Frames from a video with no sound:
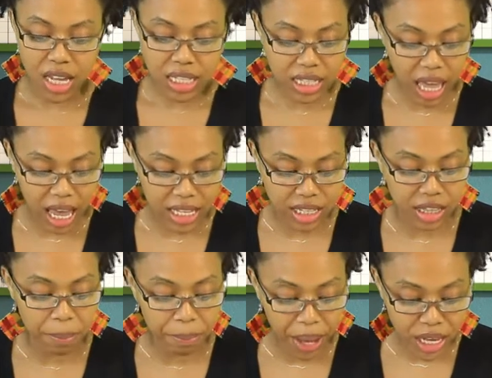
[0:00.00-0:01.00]
says that
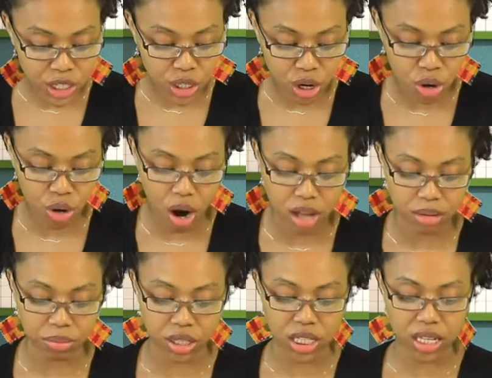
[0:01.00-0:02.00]
the best known
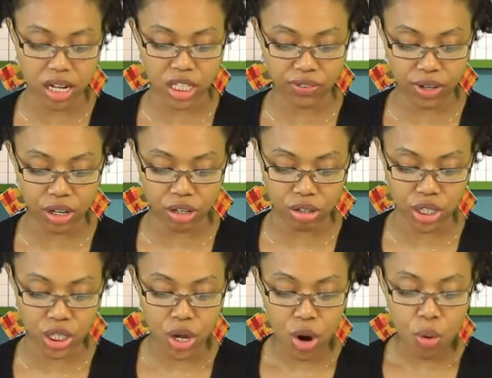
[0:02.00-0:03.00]
Harlem Renaissance
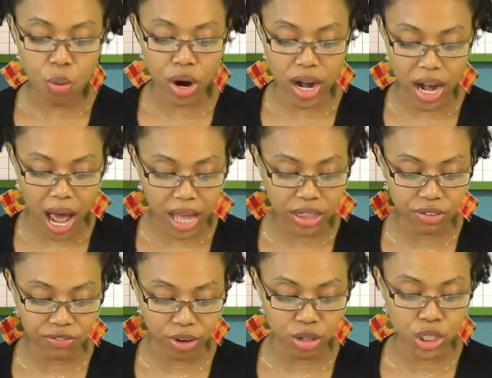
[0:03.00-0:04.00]
figures were not the
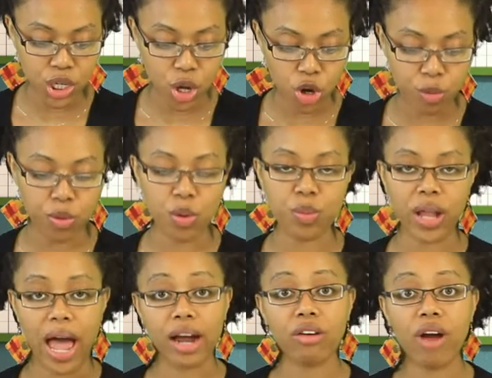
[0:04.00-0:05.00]
first notable
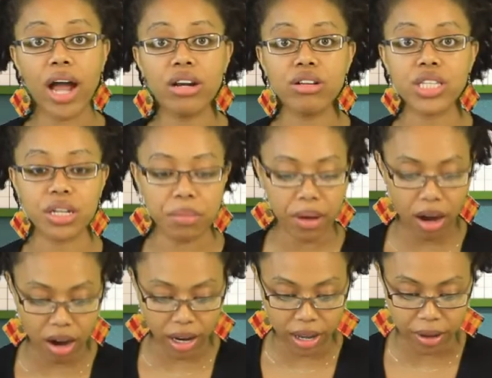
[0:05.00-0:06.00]
Black writers in
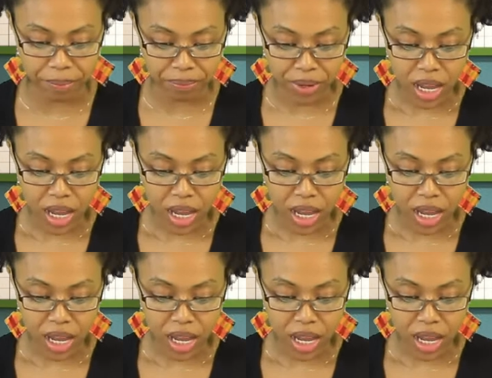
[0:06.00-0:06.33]
America.